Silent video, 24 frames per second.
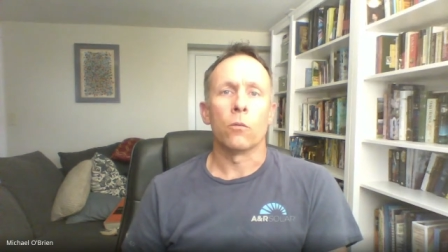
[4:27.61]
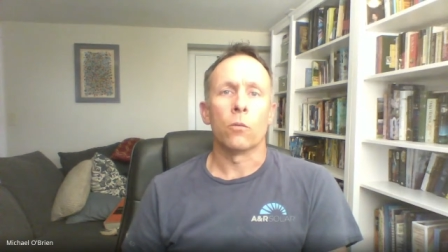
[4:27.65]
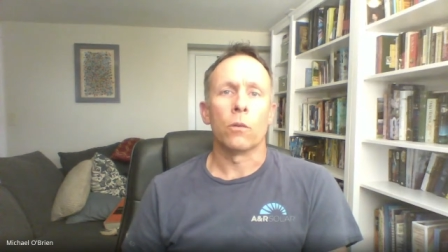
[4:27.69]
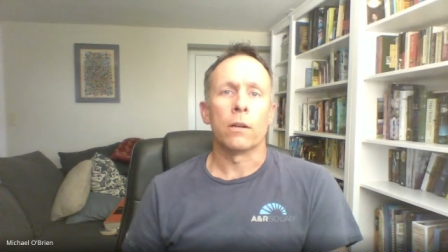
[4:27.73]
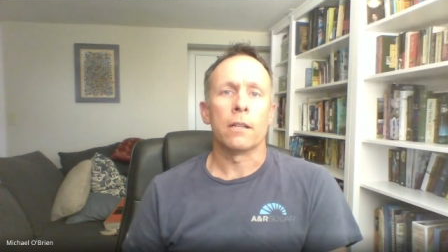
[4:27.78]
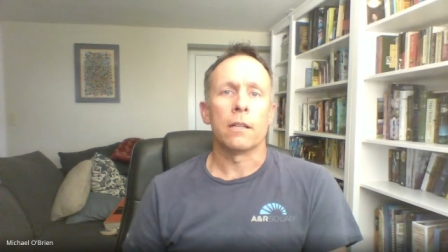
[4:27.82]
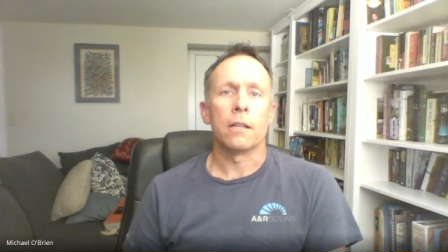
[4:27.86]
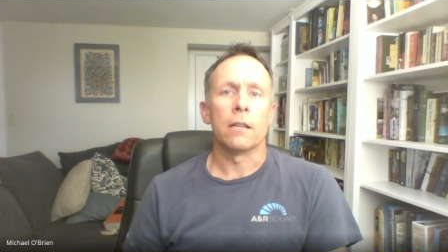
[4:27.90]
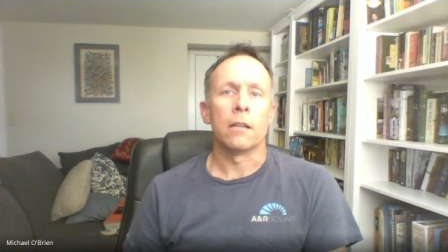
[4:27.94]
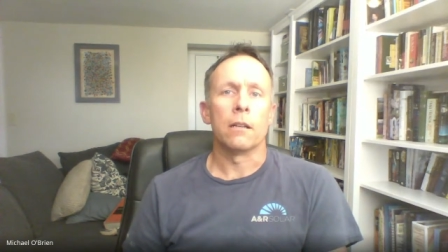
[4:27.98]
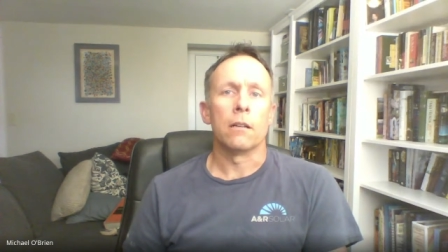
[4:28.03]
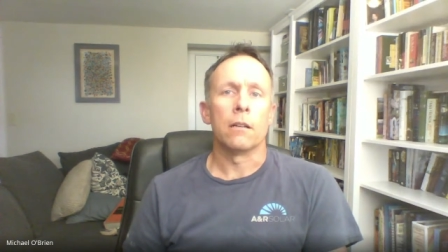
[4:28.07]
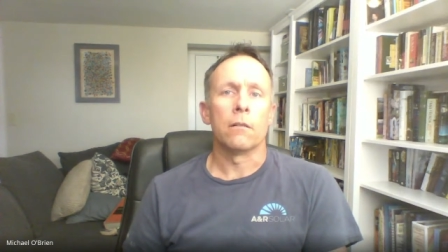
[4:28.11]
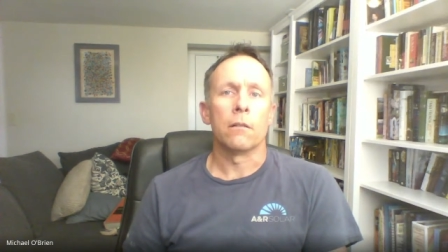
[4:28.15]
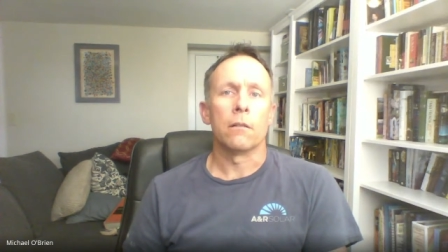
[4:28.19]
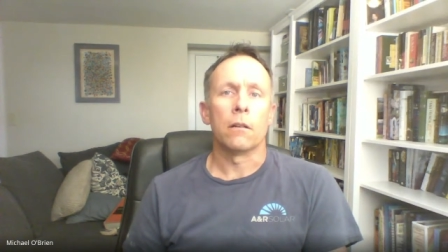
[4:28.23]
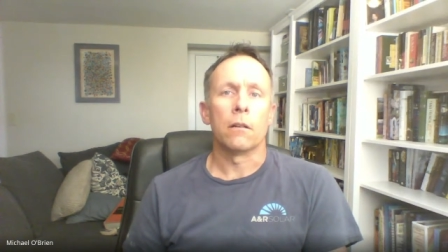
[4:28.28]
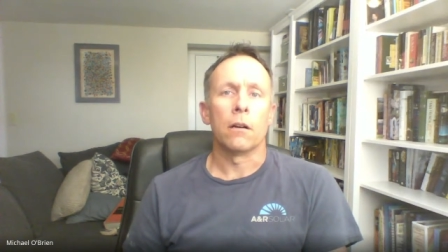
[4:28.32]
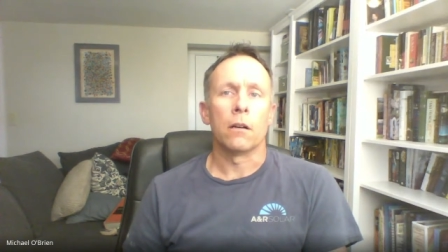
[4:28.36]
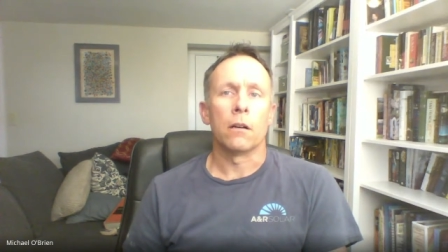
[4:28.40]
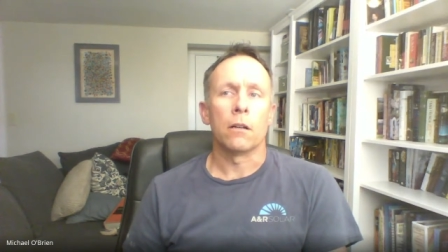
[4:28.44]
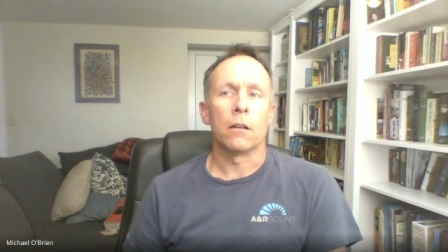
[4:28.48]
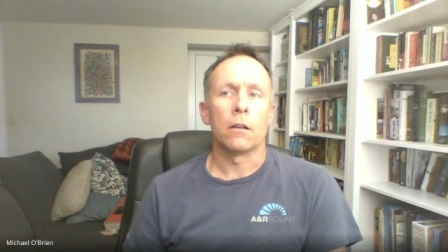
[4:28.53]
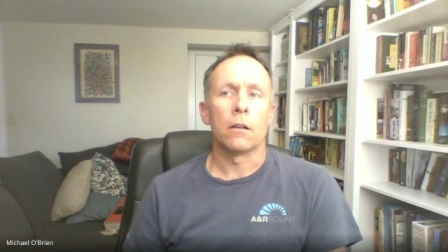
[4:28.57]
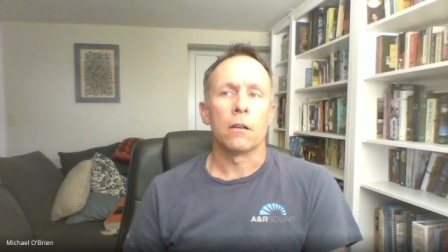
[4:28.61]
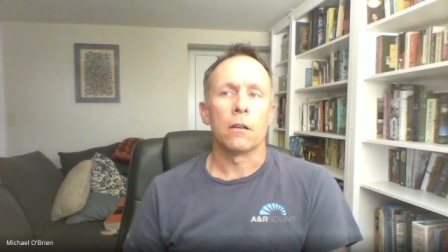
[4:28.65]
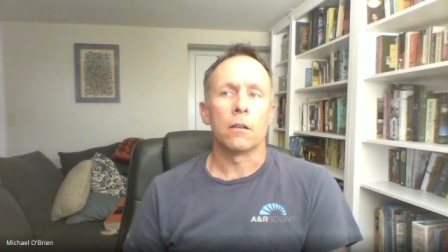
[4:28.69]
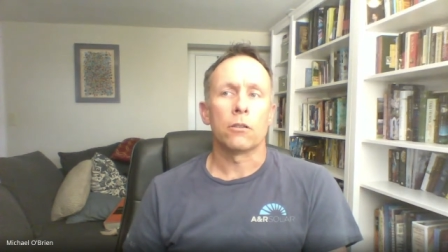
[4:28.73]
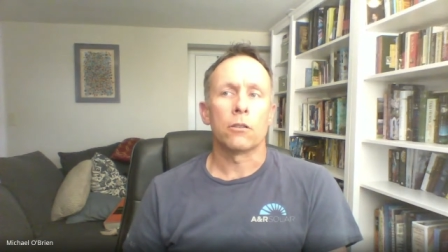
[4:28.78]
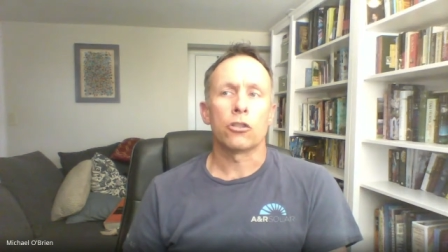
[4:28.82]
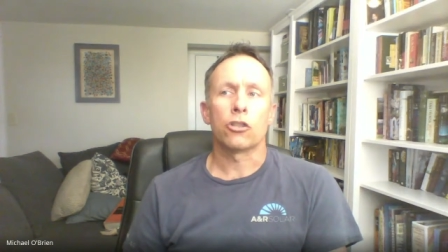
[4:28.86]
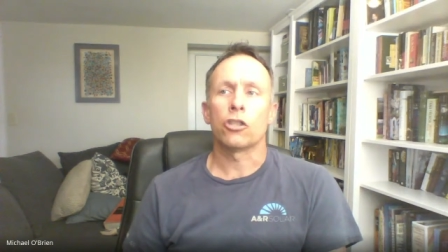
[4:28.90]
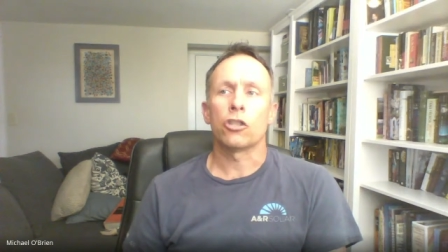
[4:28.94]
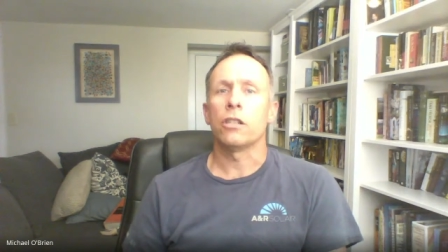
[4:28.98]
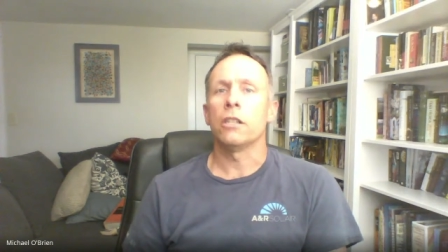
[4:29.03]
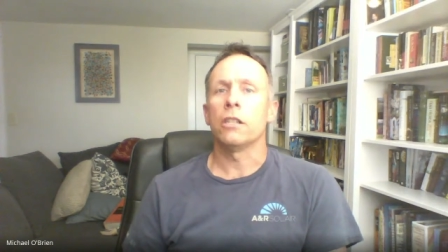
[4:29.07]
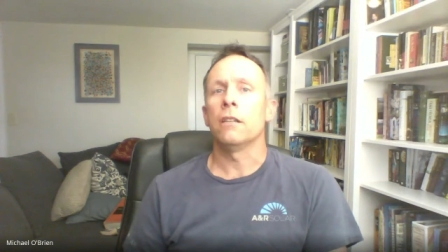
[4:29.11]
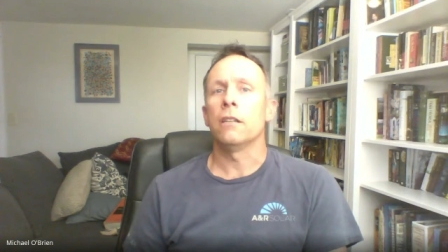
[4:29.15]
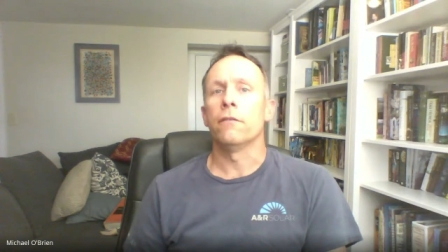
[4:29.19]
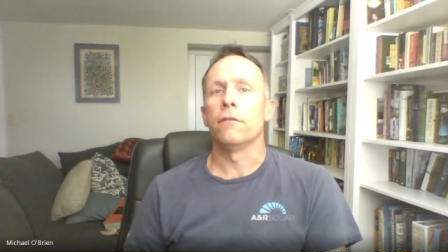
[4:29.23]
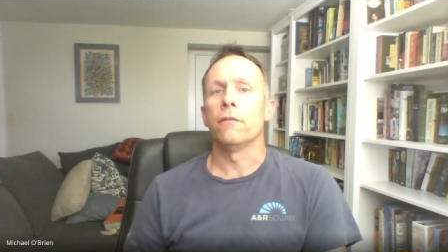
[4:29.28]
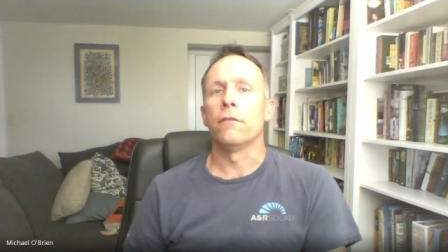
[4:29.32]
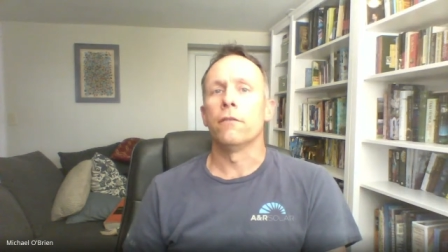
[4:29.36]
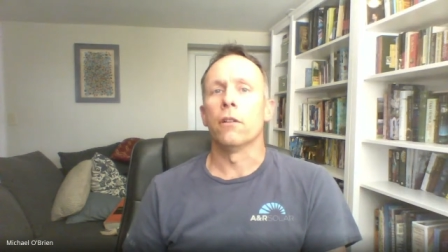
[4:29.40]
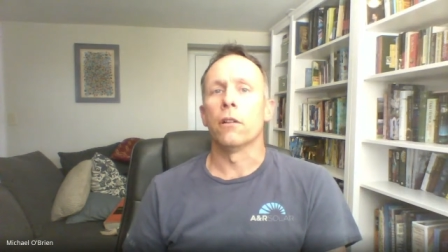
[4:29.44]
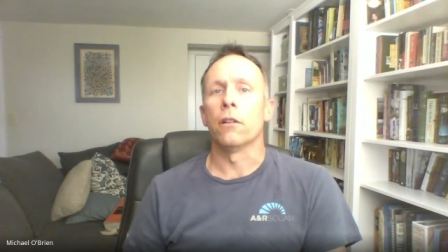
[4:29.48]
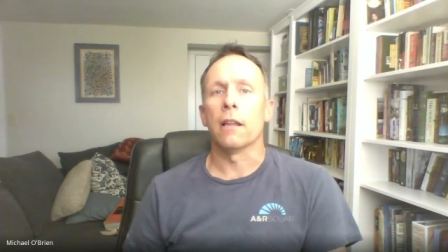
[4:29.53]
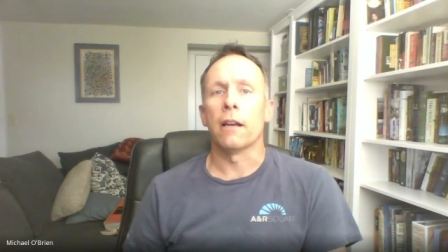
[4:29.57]
When did it uh,
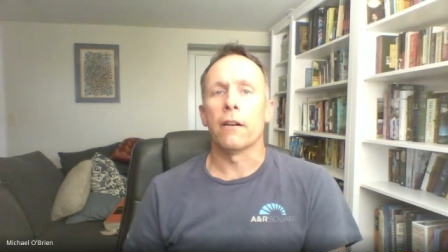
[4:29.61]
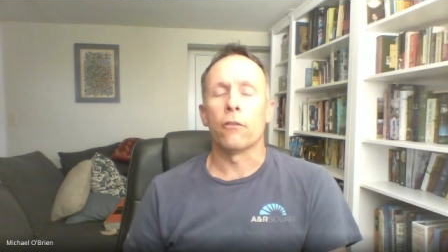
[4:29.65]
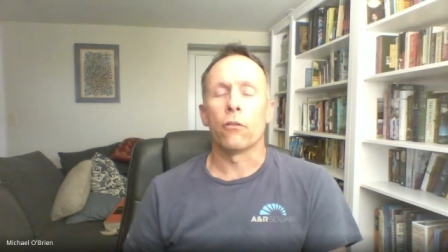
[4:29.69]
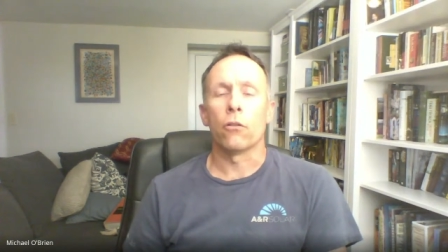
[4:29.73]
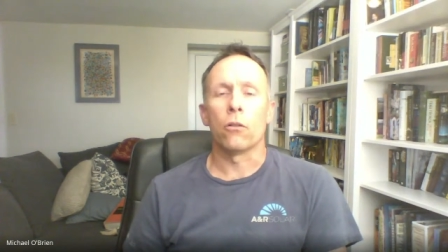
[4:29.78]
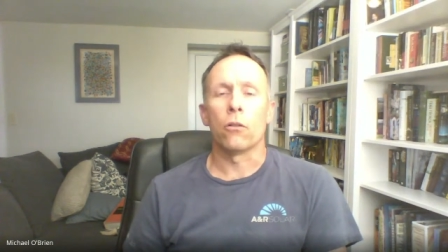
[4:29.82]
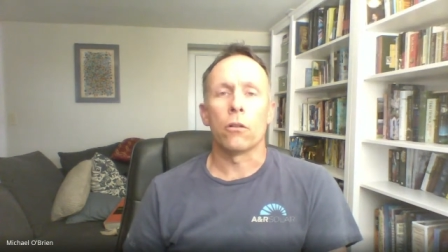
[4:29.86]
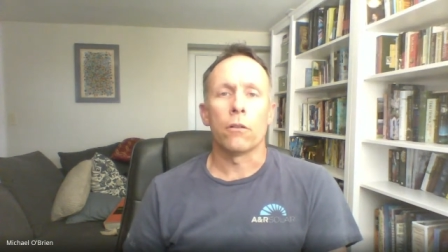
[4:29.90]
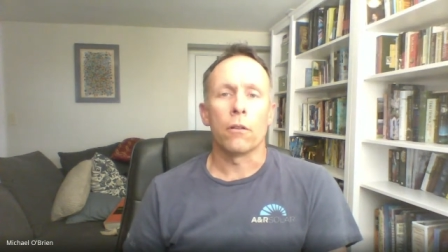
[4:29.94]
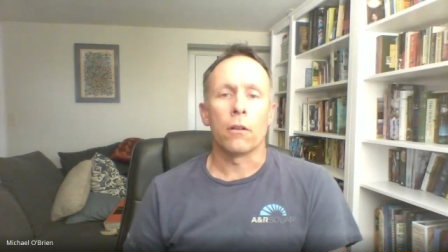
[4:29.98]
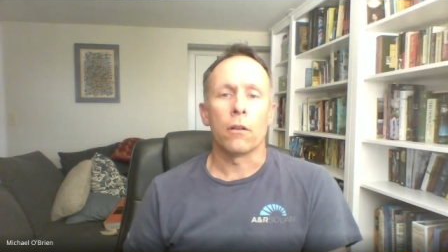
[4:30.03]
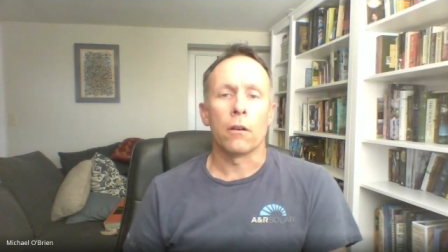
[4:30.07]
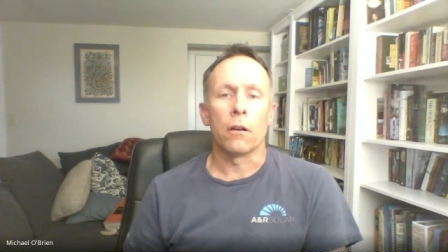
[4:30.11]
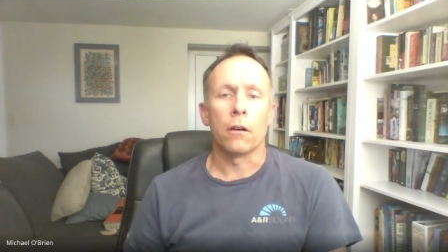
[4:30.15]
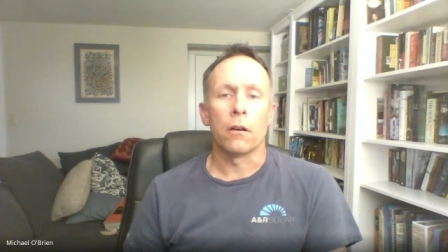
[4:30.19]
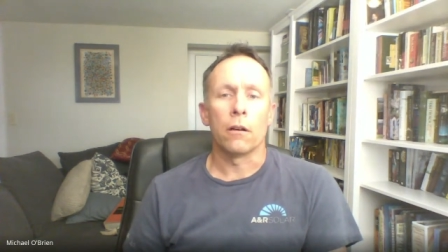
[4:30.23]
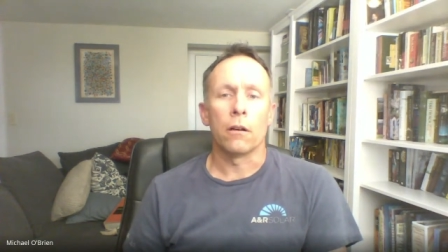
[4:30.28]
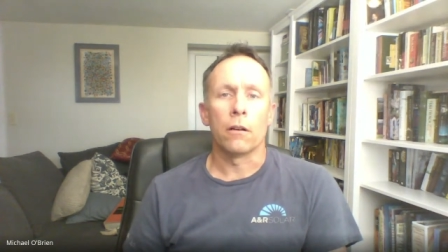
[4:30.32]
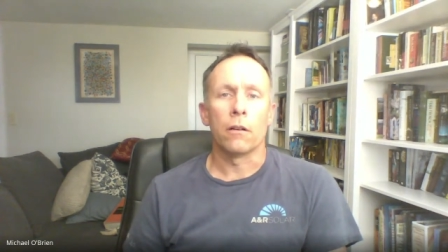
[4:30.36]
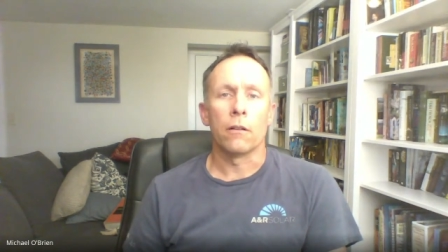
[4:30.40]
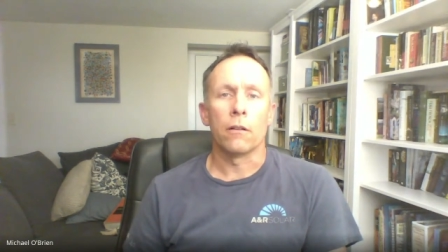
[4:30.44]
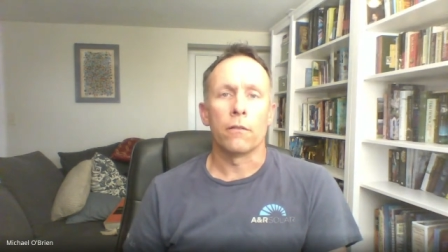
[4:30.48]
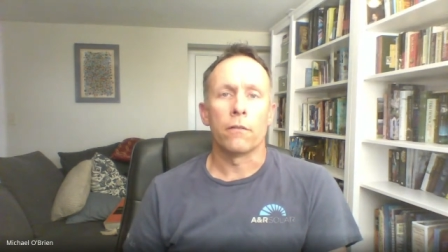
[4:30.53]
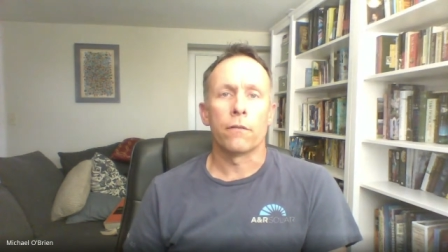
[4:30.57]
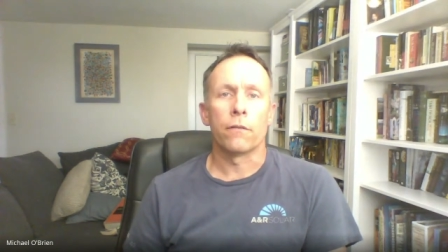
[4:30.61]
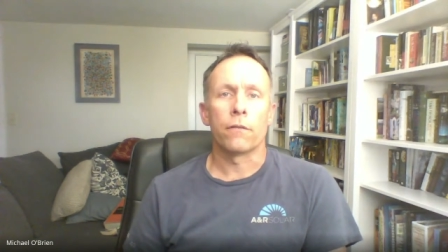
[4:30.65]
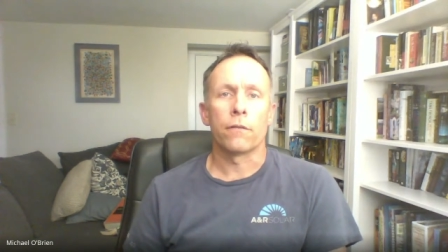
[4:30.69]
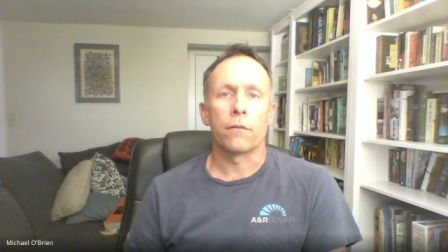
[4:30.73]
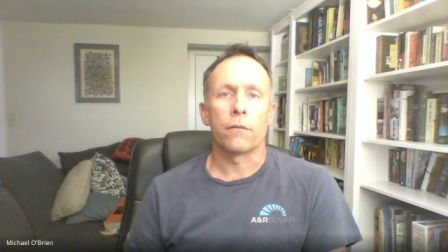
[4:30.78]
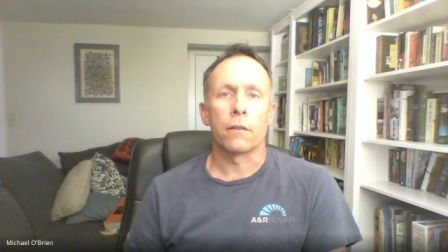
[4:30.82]
achieve the level of